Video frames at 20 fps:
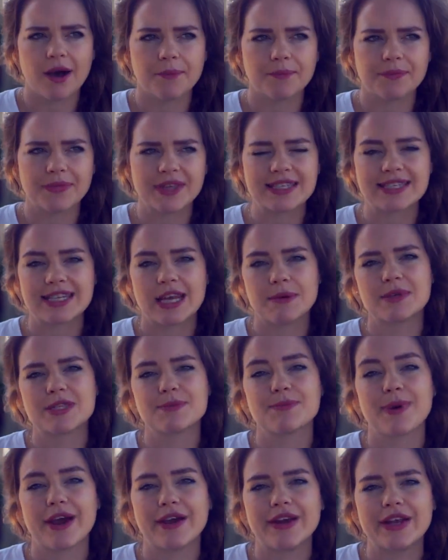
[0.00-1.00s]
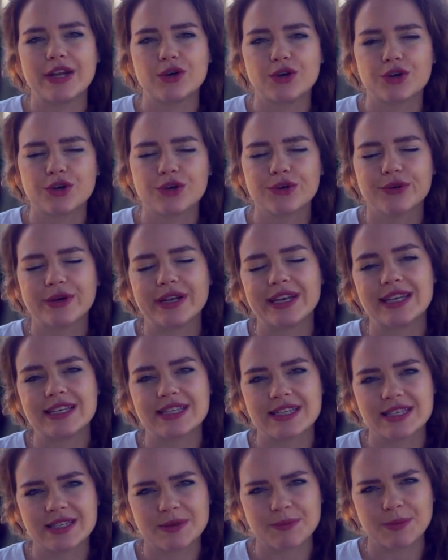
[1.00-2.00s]
his name is Barry Lungu, and
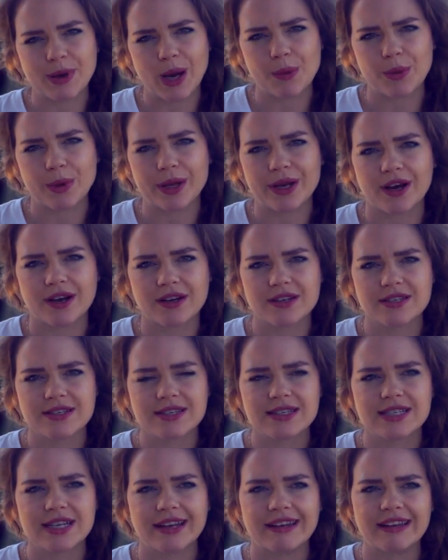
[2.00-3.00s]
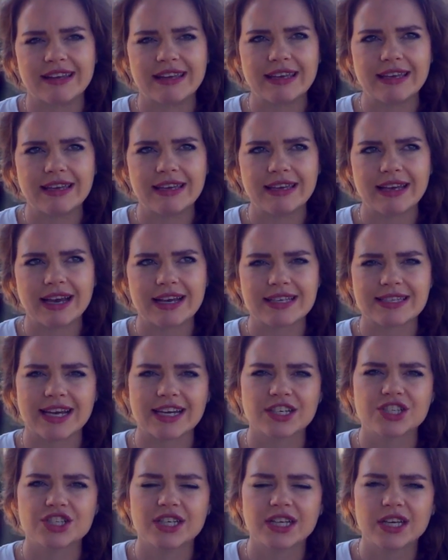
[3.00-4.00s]
he's a Zimbabwean artist, and he has
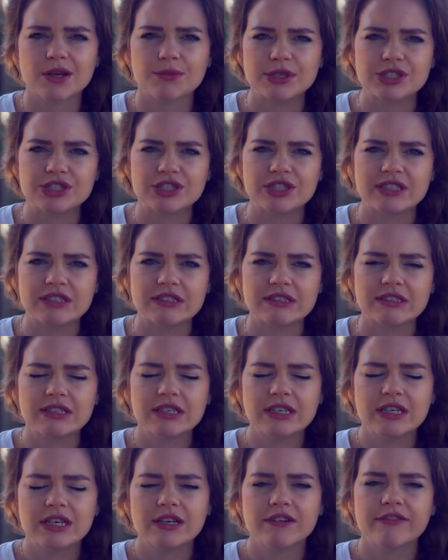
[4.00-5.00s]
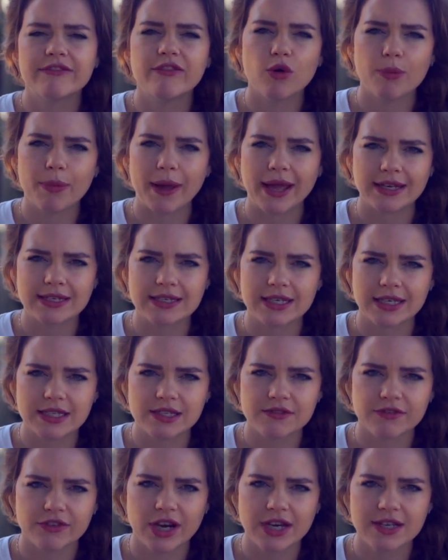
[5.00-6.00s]
actually commissioned 4 paintings
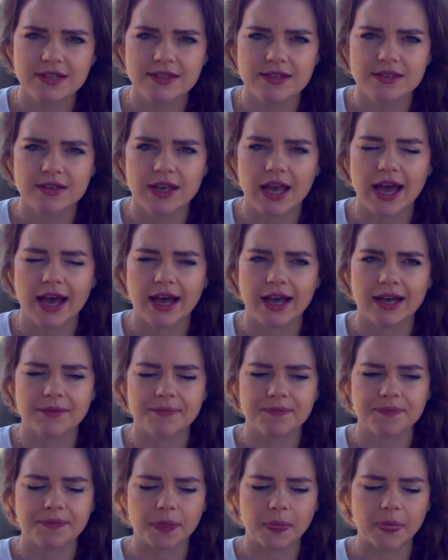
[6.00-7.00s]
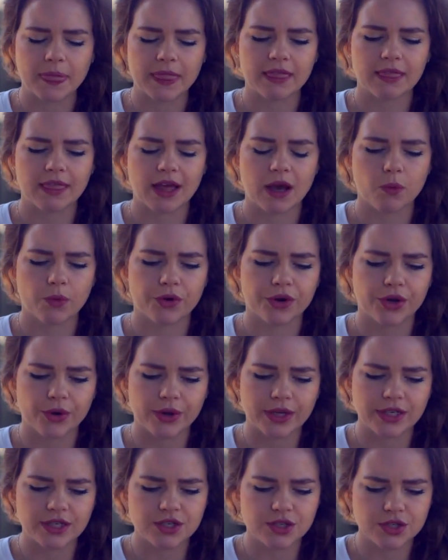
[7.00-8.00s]
for us that we're
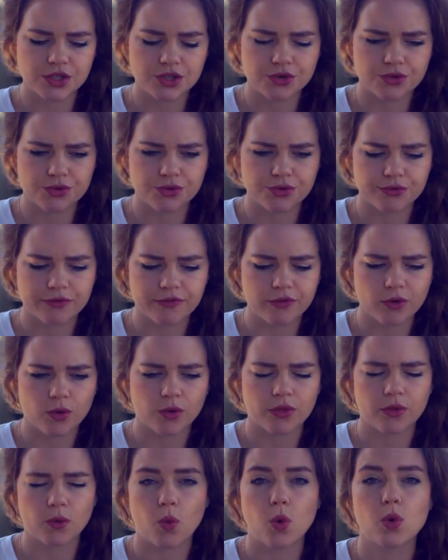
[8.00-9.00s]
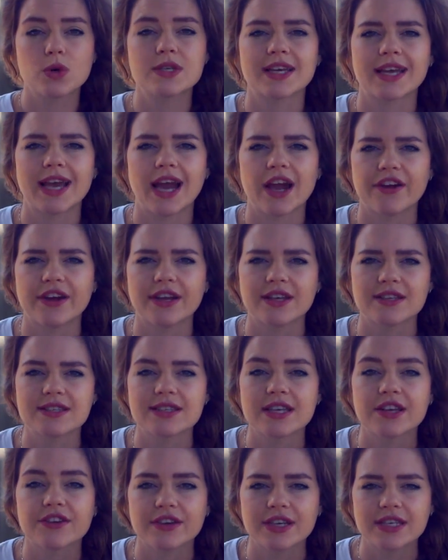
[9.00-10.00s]
going to do for the Water Carrier
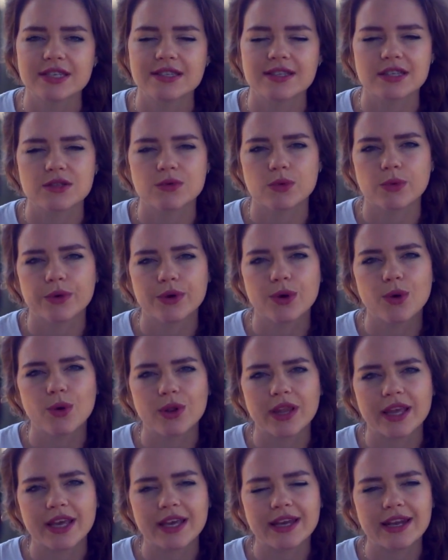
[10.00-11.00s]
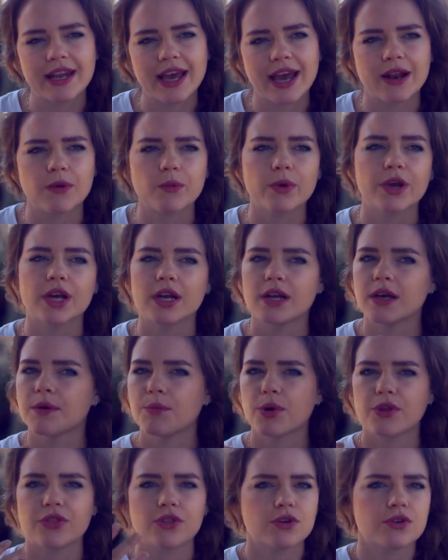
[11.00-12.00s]
series. That's what we're calling it, and we're going to
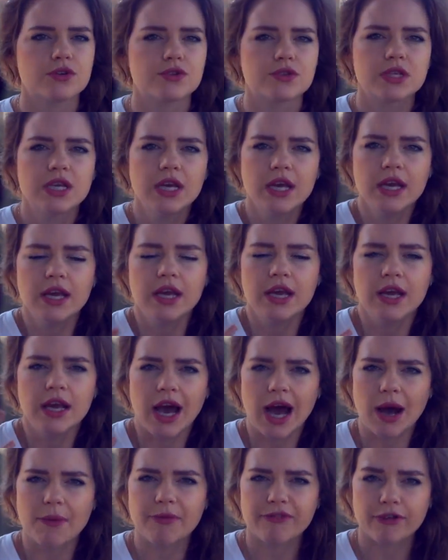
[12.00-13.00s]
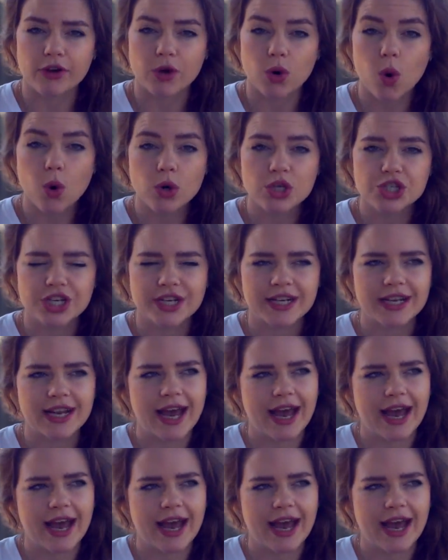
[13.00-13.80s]
put those up for an auction, and